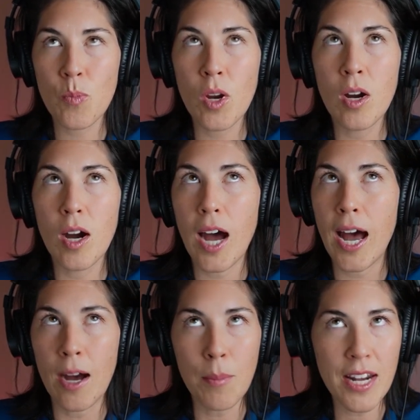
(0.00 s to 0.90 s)

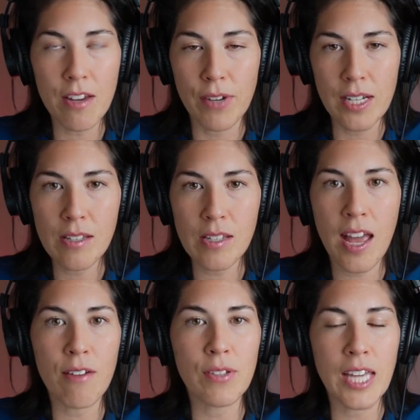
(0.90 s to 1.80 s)
How many of us
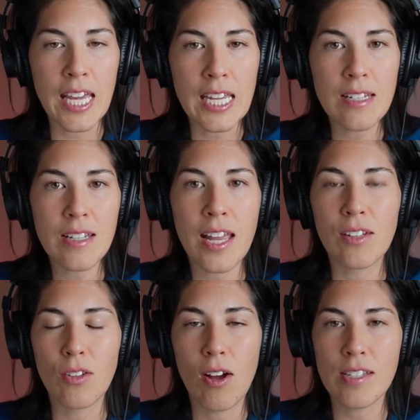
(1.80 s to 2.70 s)
have gained and
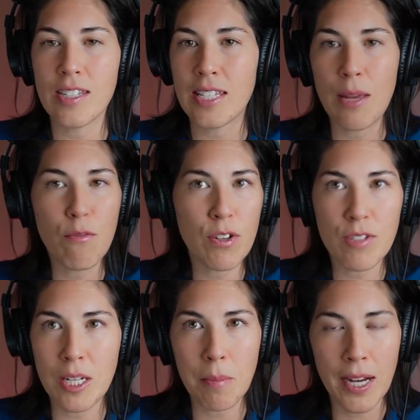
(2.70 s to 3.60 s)
lost the same
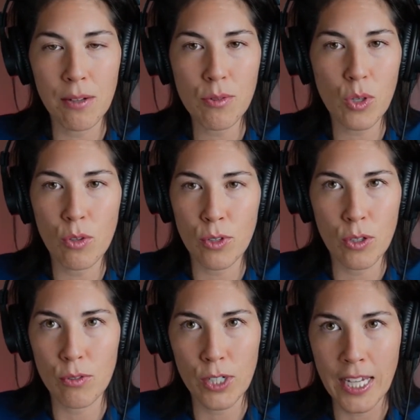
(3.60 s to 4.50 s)
15 pounds over and
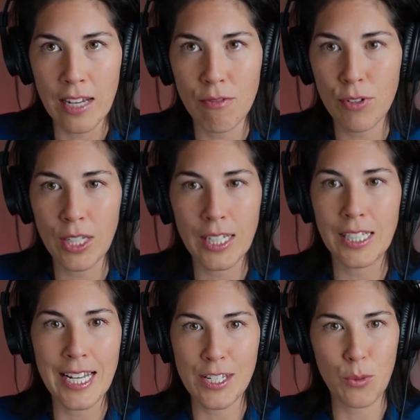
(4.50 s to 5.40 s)
over again for like the
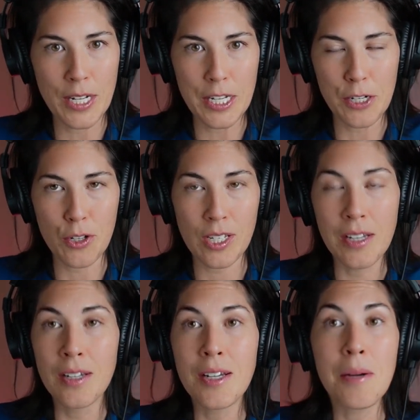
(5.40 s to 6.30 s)
last 20 years?
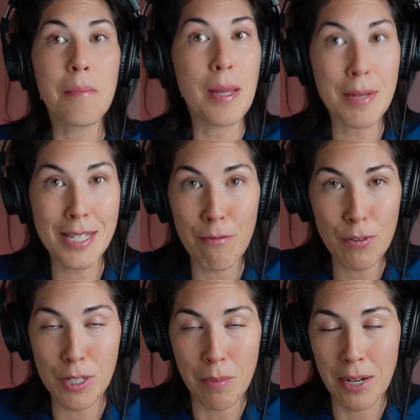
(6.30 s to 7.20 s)
Maybe it's not
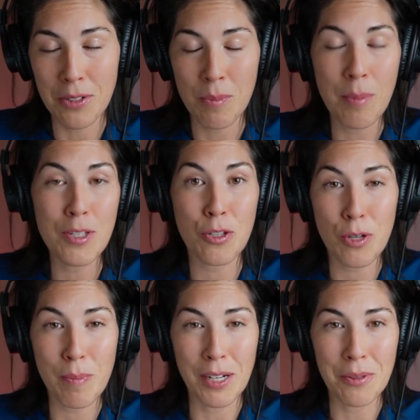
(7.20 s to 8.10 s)
15 pounds, maybe it's 30
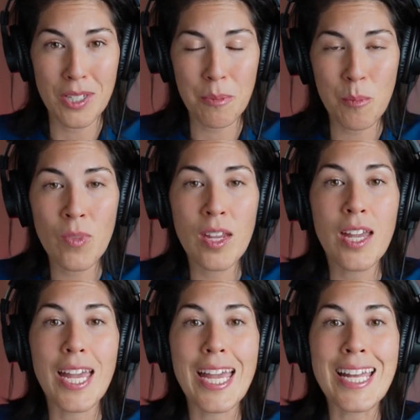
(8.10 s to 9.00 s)
pounds.
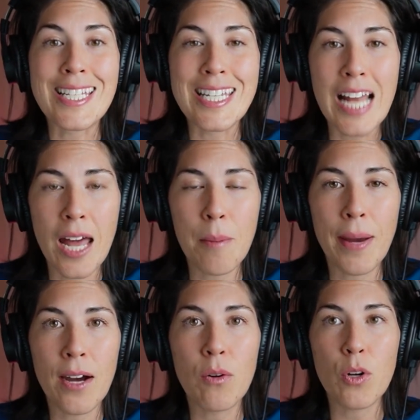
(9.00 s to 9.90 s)
It's not
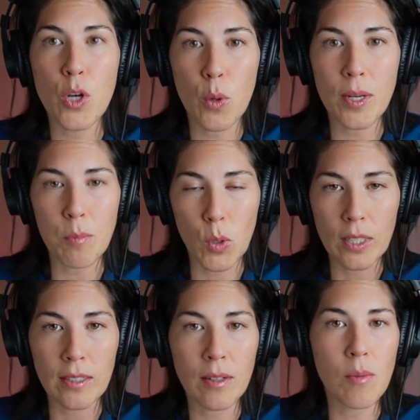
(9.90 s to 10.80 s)
about knowing
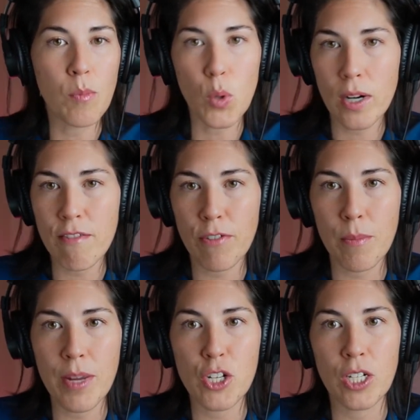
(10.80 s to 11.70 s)
more
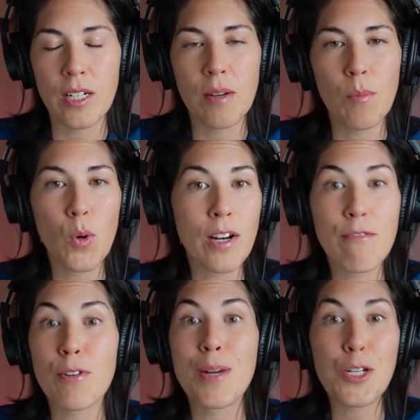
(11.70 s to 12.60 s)
information
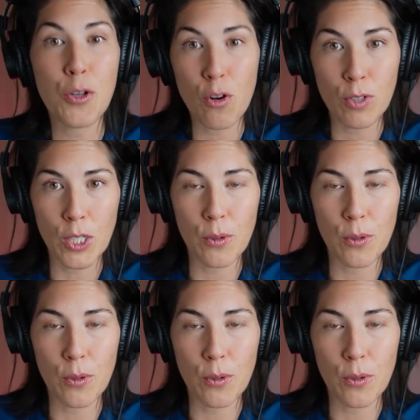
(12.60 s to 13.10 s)
overload.